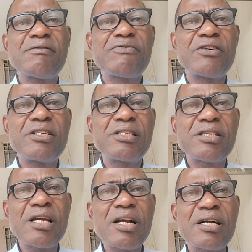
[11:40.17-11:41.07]
for the
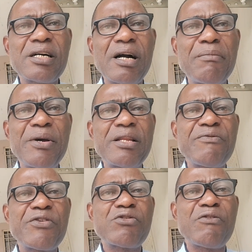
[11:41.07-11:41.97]
sake and
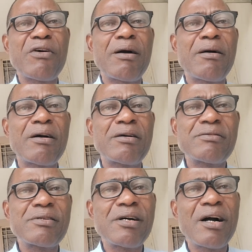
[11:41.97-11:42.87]
benefit of our
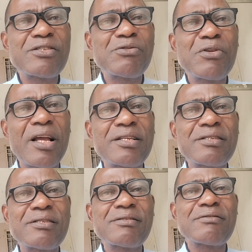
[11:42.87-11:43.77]

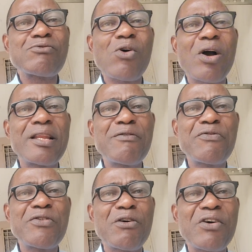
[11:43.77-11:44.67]
students who are in the
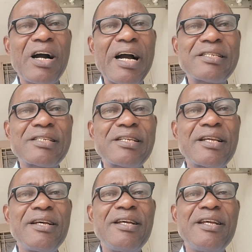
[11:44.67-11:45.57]
field of arts,
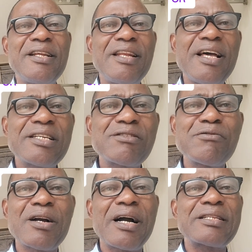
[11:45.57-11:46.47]
let's
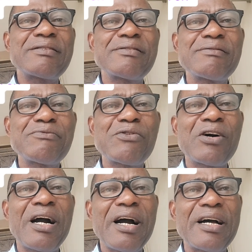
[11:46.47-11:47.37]
look at
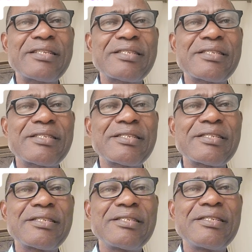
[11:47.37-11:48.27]
for arts,
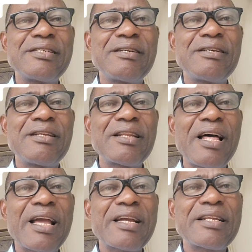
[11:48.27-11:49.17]

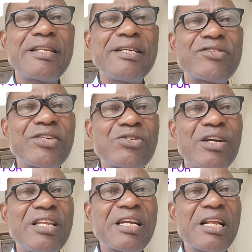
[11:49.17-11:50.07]
like
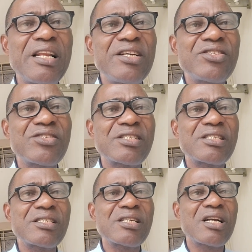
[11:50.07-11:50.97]
literature in
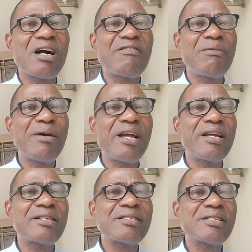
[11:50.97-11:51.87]
English,
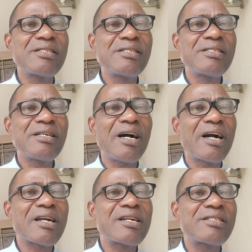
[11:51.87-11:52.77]
government,
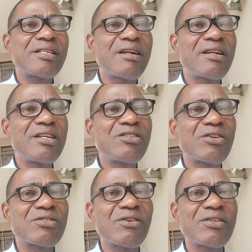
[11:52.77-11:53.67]
and Christian
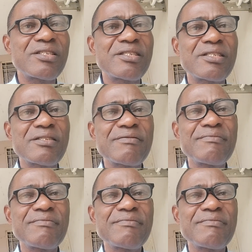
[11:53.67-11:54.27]
religious studies.